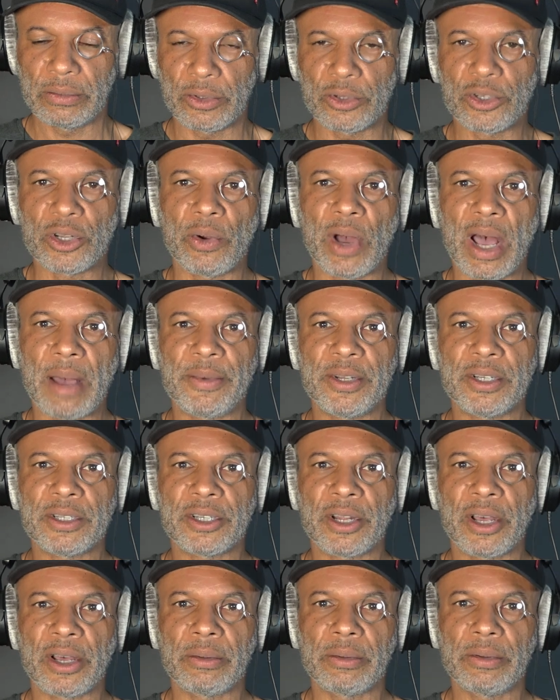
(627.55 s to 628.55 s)
see what happens,
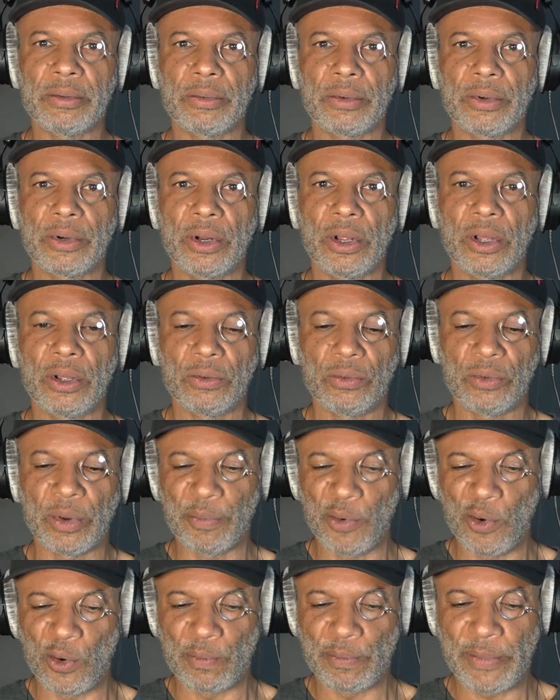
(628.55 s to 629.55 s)
and I'll
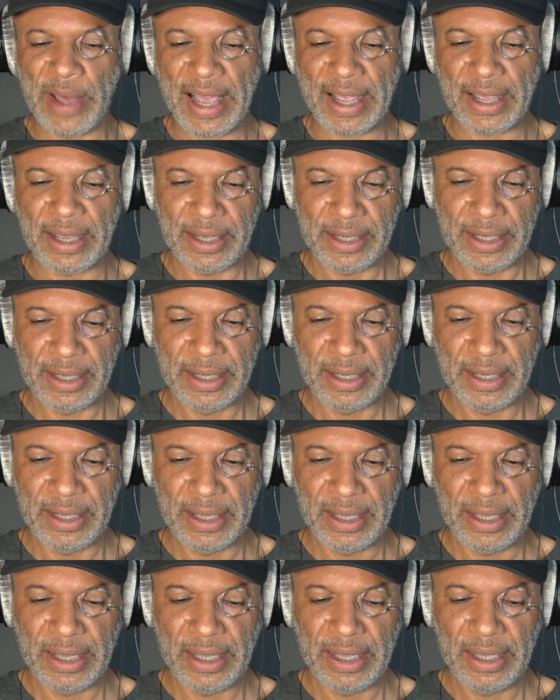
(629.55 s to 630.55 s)
report back
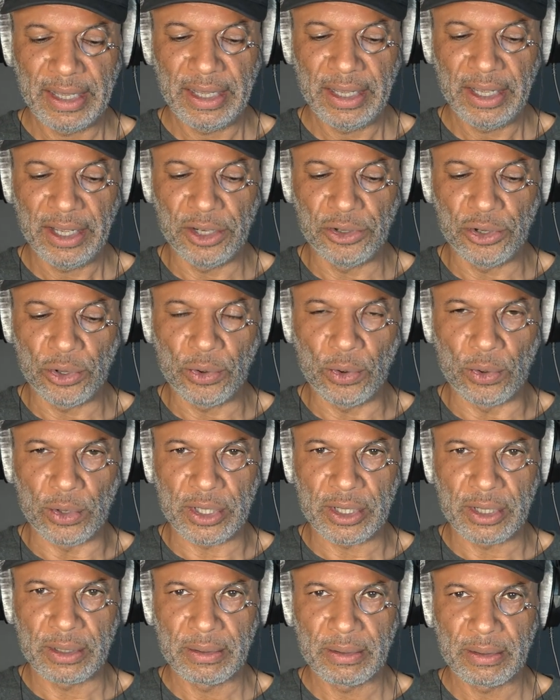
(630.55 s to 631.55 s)
in due
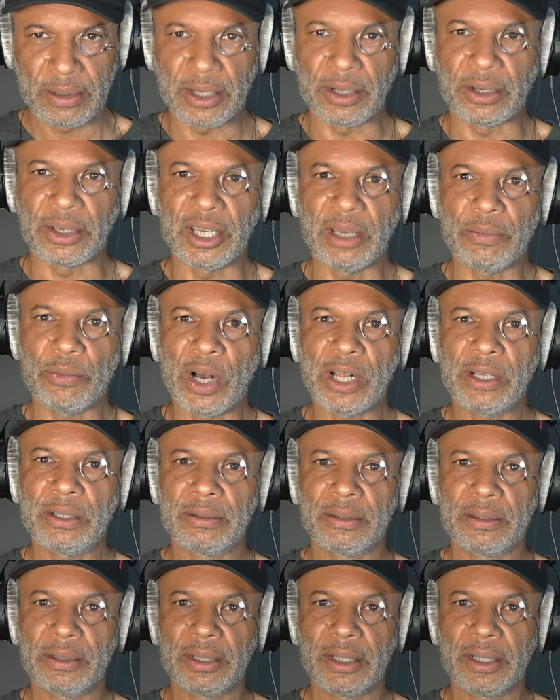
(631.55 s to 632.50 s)
course. So keep well